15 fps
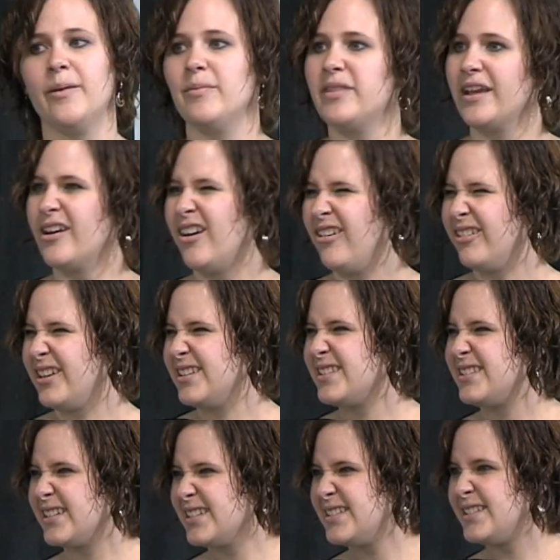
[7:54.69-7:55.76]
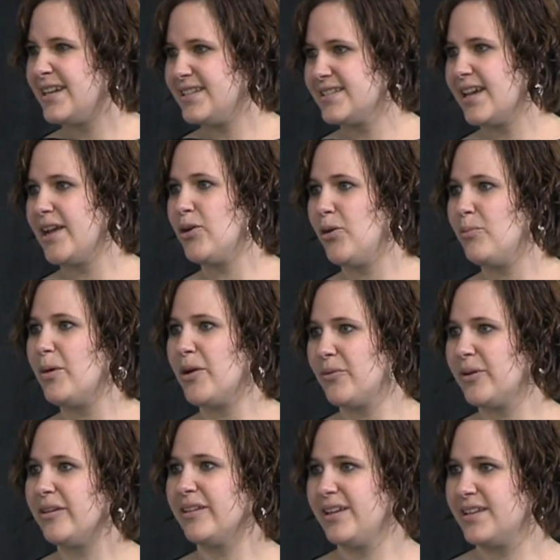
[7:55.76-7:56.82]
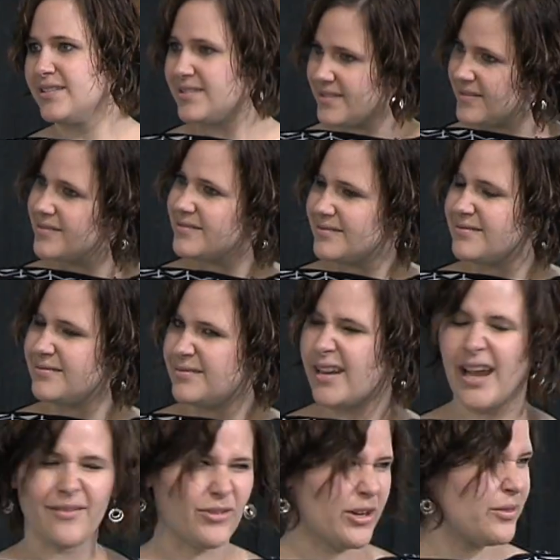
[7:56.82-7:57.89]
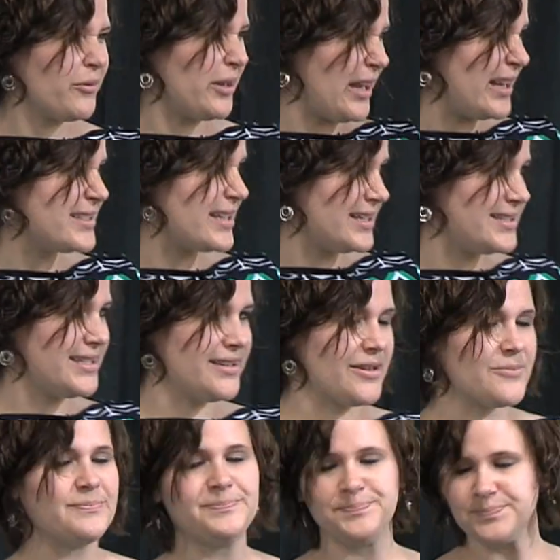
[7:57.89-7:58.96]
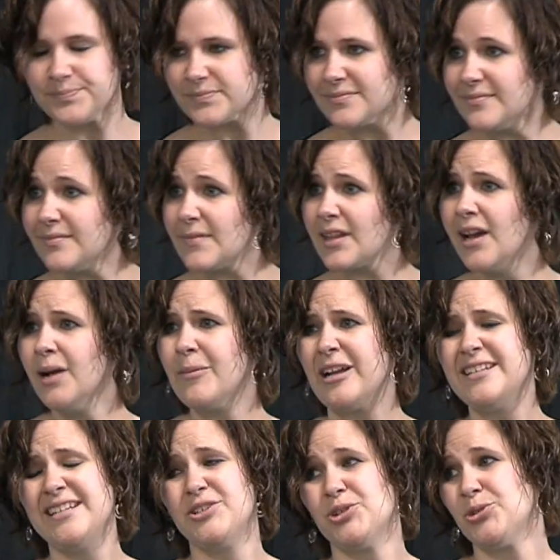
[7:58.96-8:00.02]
They call it a 6-day cycle, but really it's every 3 days I see them. I teach